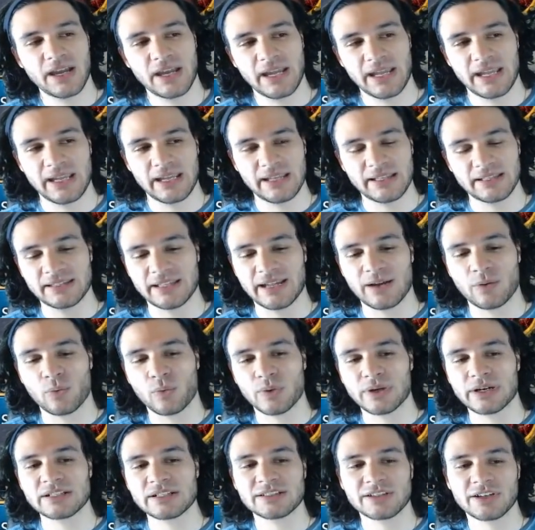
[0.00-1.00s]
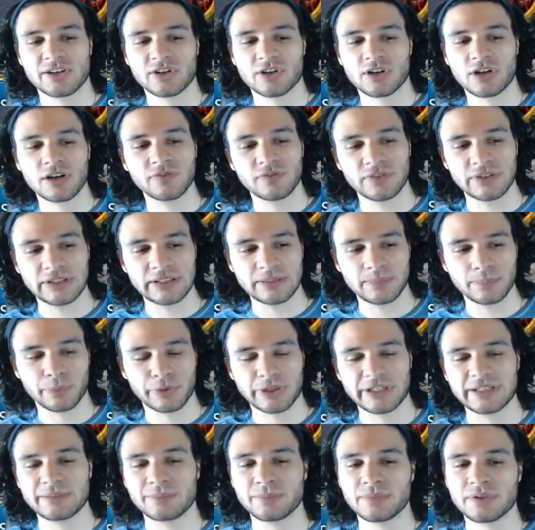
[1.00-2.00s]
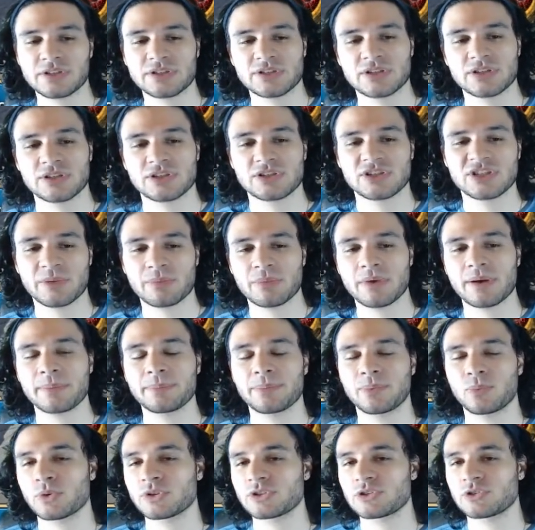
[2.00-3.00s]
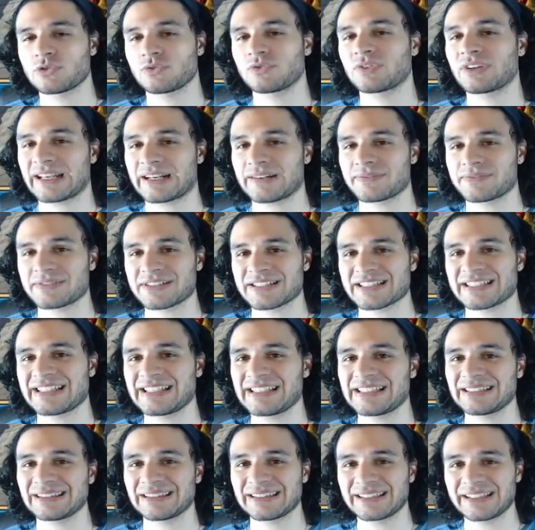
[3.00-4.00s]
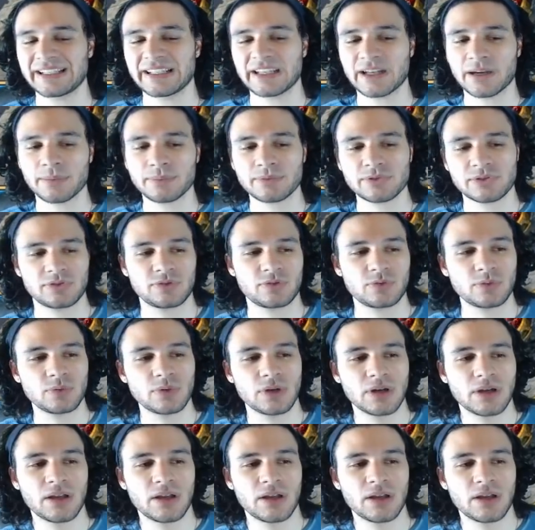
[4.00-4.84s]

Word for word: and I want to start off and pretty much sum up what you've kind of seen leading up to